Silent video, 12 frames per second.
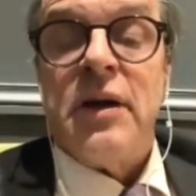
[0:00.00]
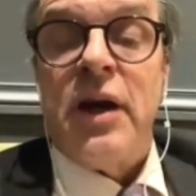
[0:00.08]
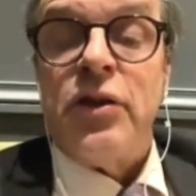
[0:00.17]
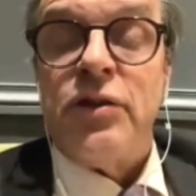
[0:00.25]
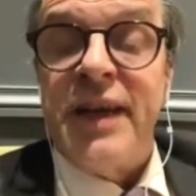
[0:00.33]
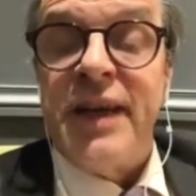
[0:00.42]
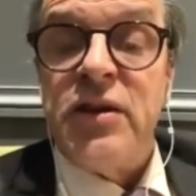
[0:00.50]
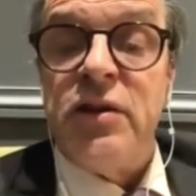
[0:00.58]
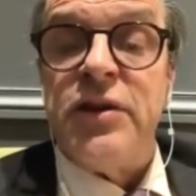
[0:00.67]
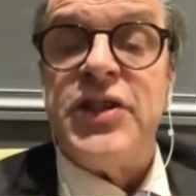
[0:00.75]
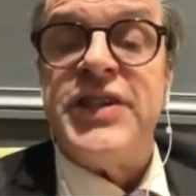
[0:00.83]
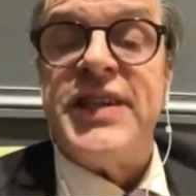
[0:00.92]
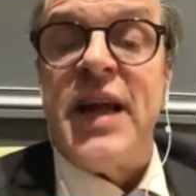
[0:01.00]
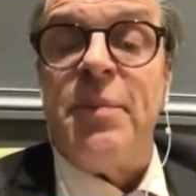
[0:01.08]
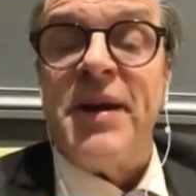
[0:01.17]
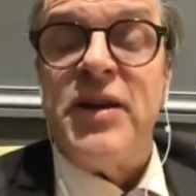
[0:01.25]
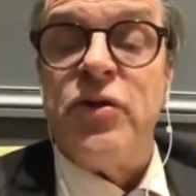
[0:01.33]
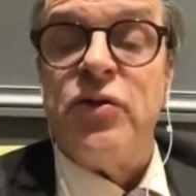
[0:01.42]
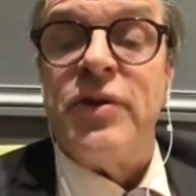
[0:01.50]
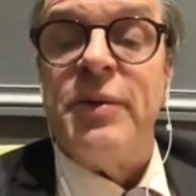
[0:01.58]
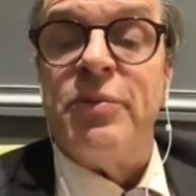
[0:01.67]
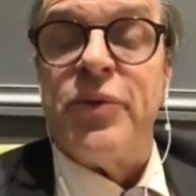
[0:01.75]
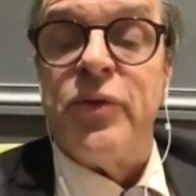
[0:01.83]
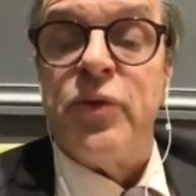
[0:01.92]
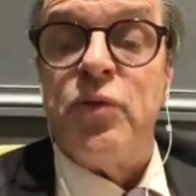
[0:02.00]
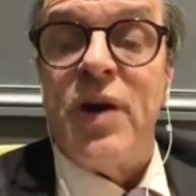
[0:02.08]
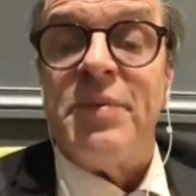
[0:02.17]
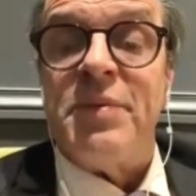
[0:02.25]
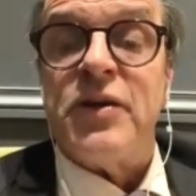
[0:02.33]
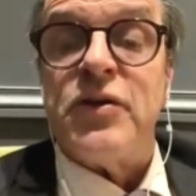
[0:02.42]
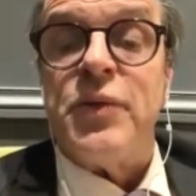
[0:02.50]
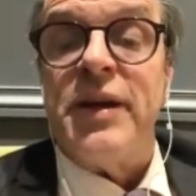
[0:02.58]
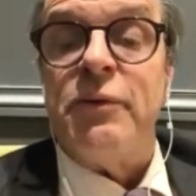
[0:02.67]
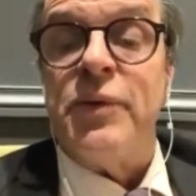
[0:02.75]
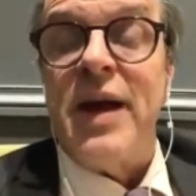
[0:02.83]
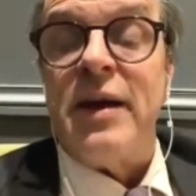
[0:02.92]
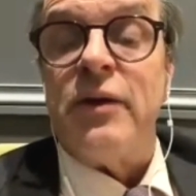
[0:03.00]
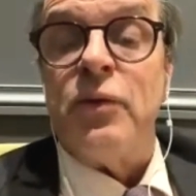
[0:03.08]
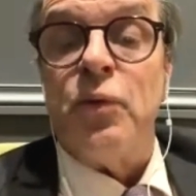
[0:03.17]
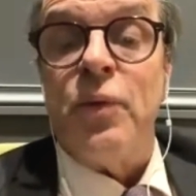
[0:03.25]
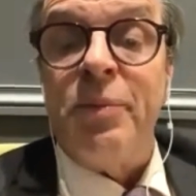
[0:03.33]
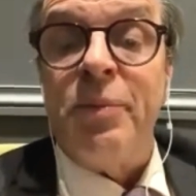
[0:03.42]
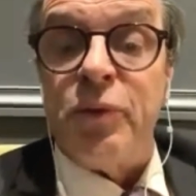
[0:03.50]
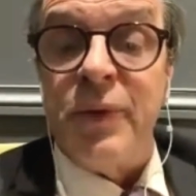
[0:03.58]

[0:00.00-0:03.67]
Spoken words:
And the technology is helping you to improve the what, because we had Web